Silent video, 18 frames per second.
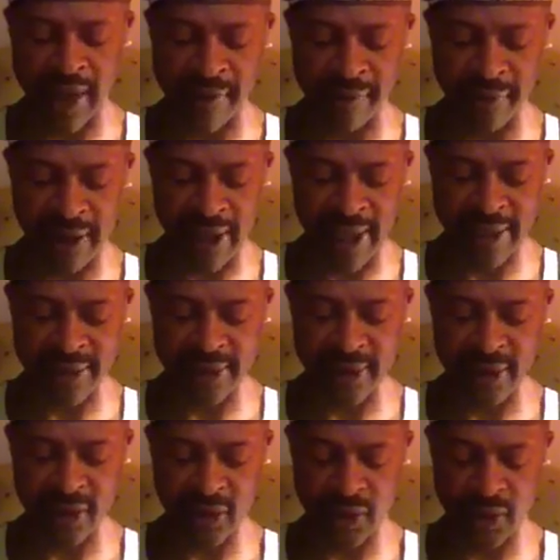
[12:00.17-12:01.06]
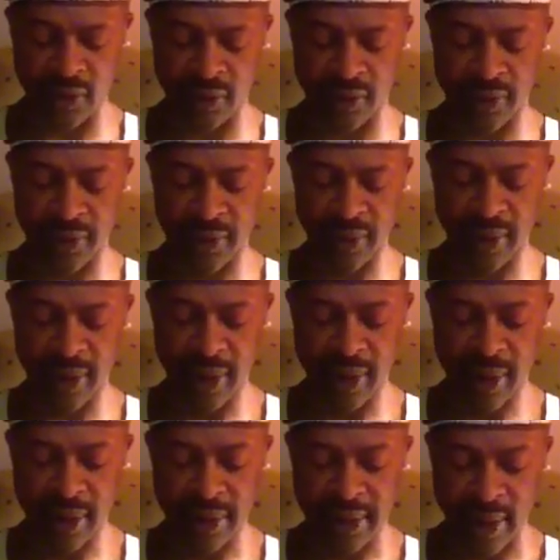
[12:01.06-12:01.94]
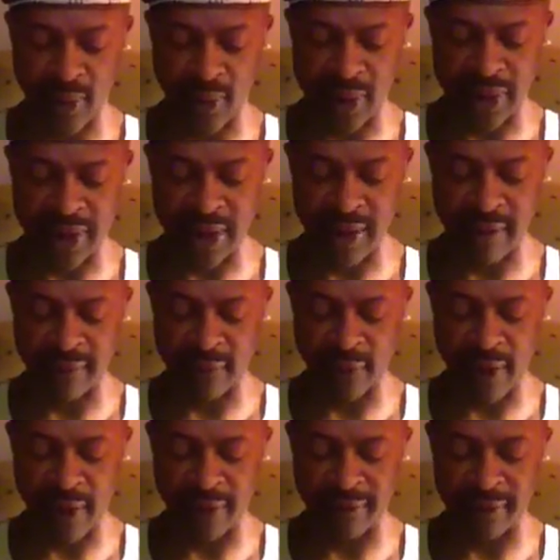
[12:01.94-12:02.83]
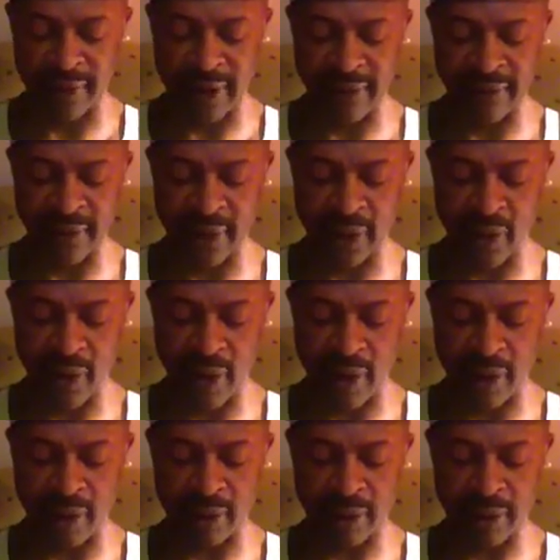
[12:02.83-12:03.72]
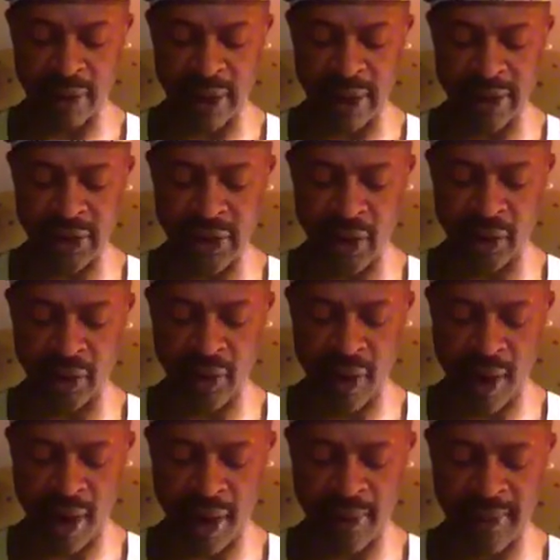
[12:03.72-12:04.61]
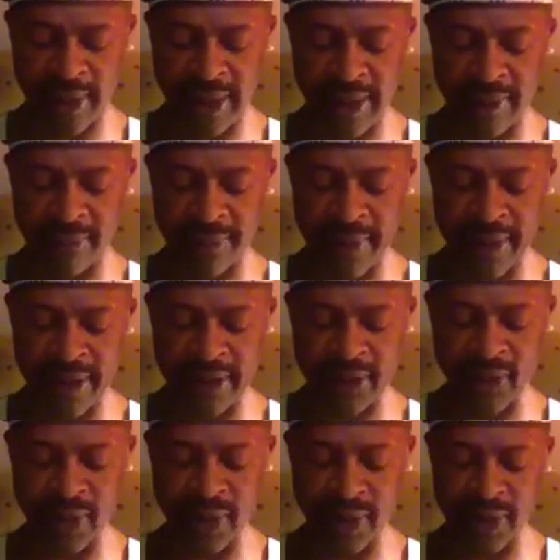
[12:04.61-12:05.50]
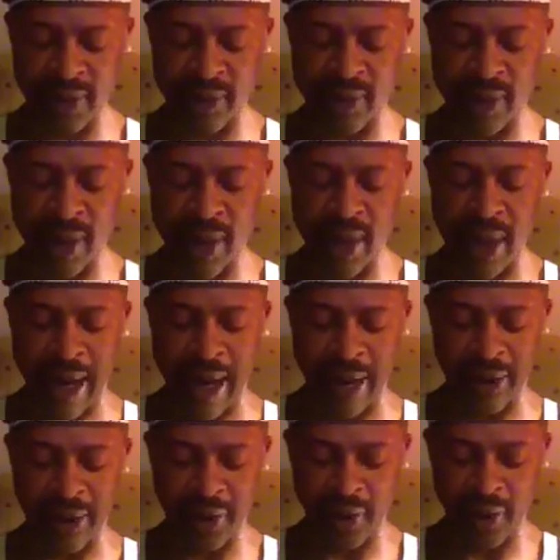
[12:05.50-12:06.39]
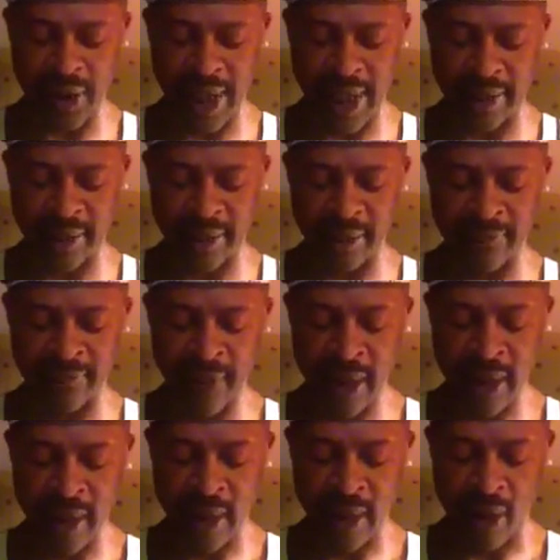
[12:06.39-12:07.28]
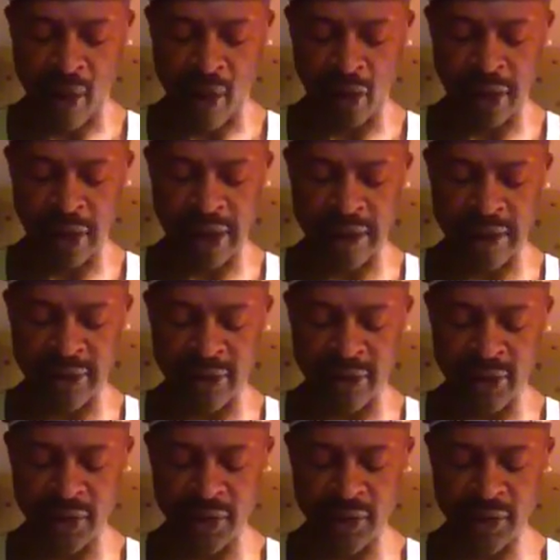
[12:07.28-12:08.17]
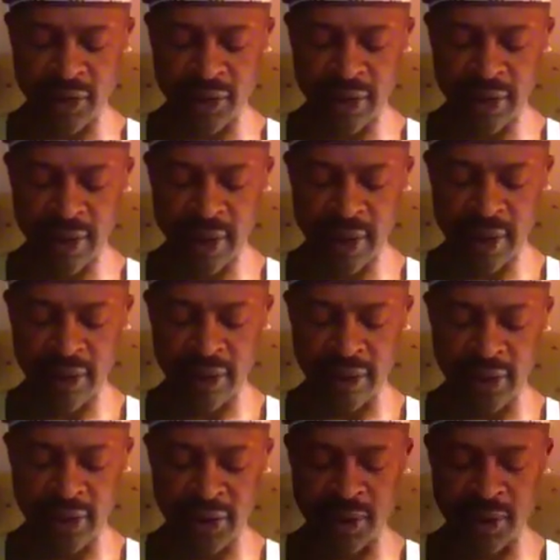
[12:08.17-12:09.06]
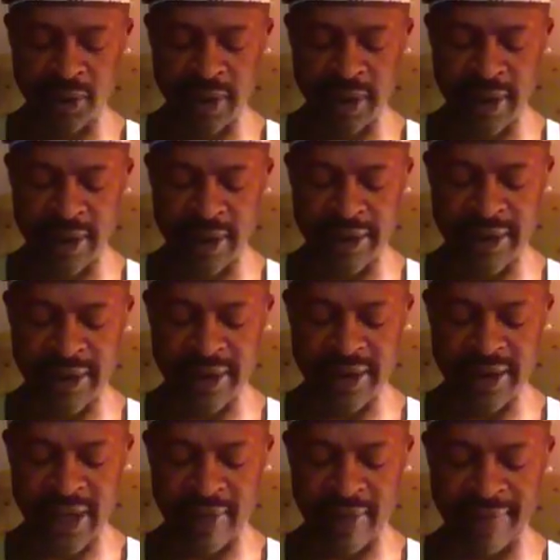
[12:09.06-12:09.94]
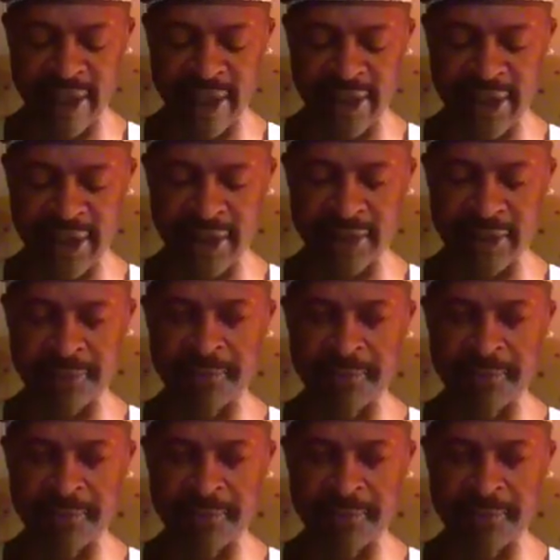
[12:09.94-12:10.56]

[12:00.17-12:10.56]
everlasting truth that we shall forever live and grow in total harmony and peace with you, our Creator. Holy is the truth is salvation.